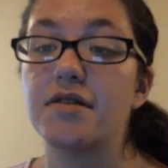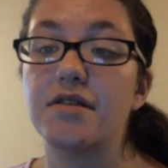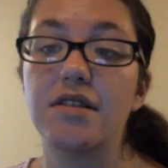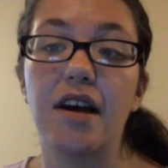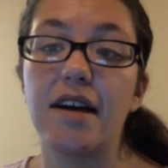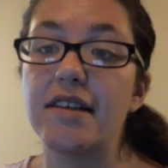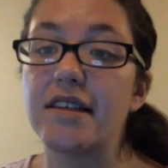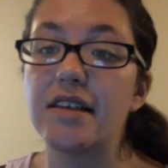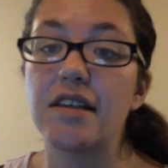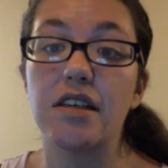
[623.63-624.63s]
D.I.D
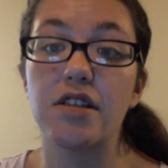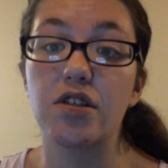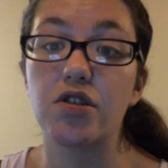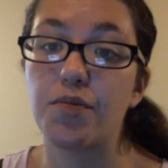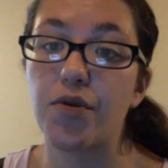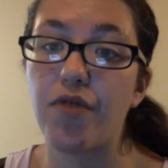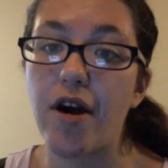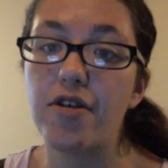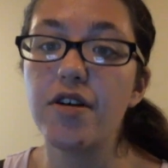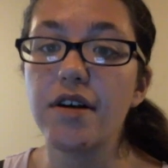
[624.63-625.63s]
is super
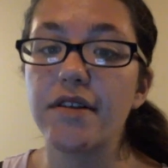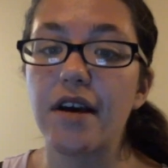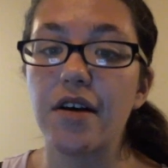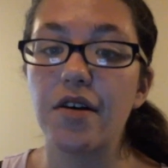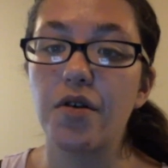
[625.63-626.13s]
rare and that